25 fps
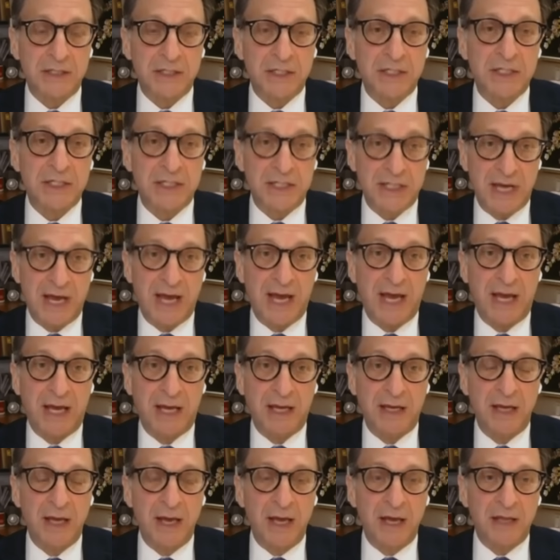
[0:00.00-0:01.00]
today
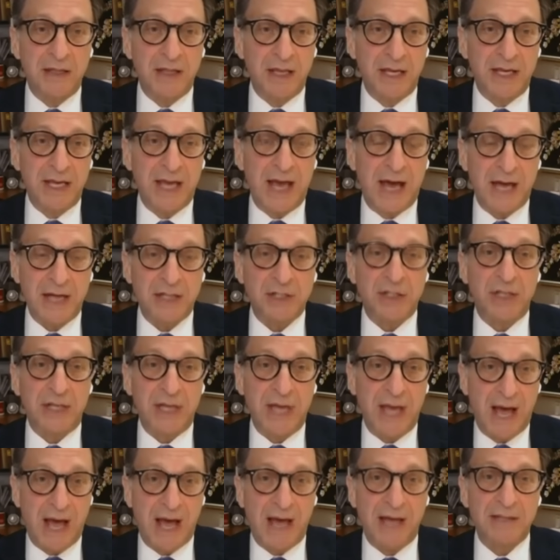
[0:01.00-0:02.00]
that he actually
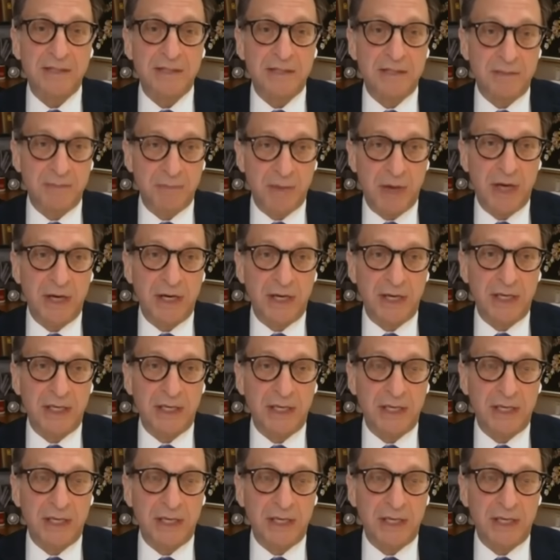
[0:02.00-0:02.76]
has the money.